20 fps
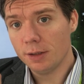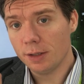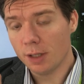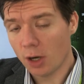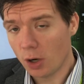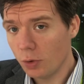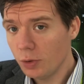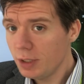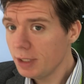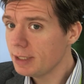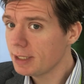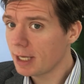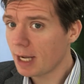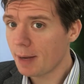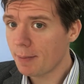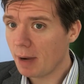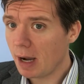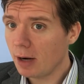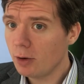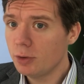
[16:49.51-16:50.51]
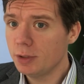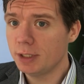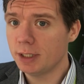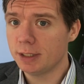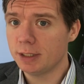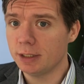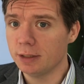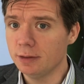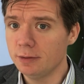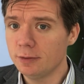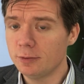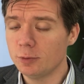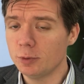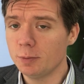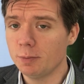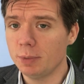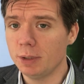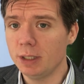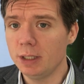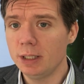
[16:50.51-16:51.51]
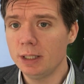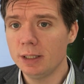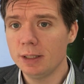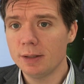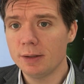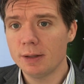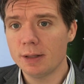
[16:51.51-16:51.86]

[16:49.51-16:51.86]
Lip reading: The only time accusative would be